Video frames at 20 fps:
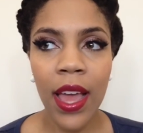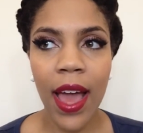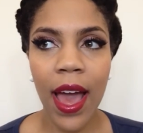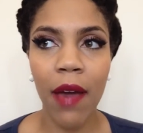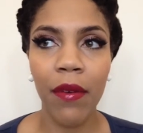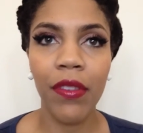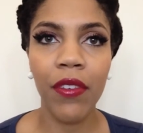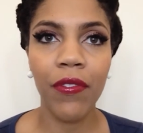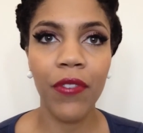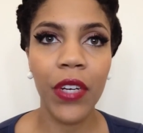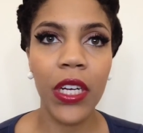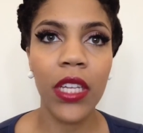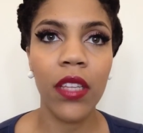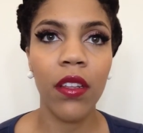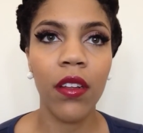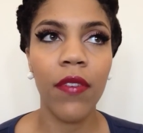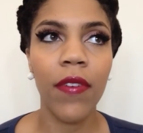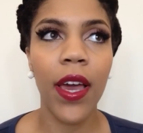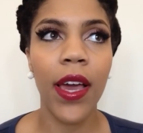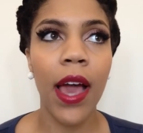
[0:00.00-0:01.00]
I was afraid
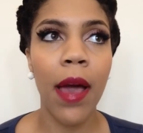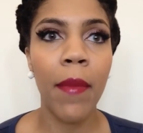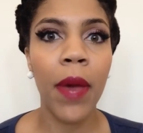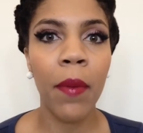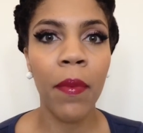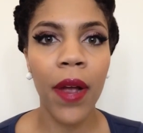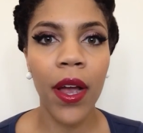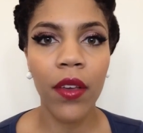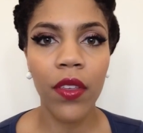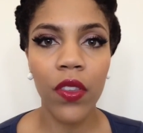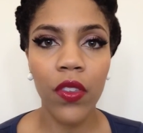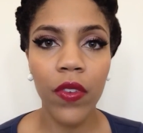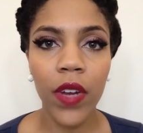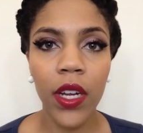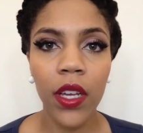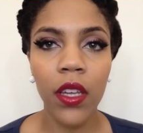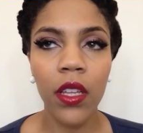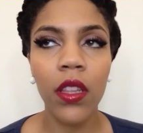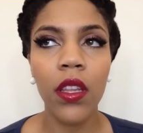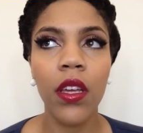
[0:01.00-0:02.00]
that if I got my brows
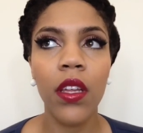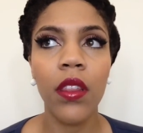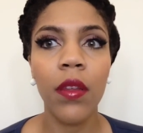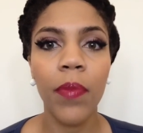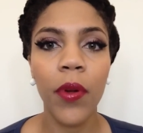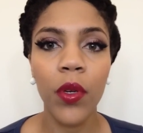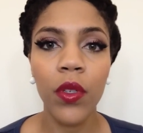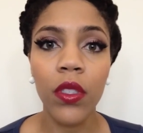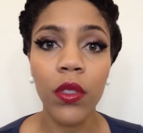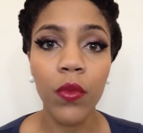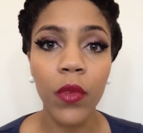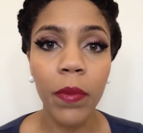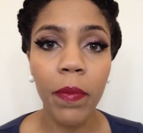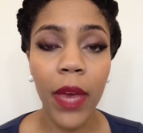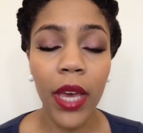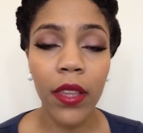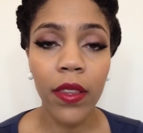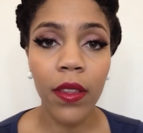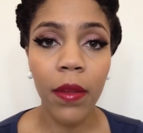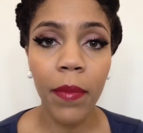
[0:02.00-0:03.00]
threaded, that the person would
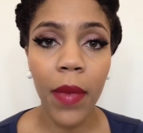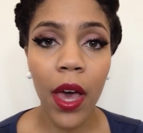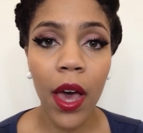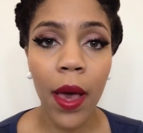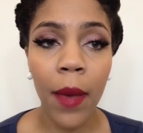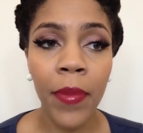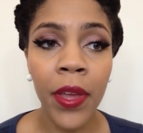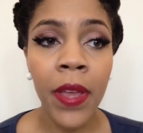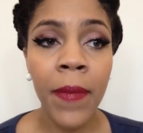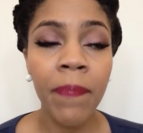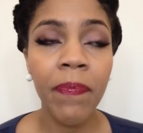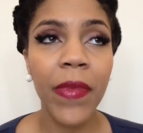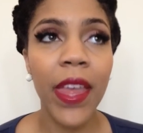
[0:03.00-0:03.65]
mess them up.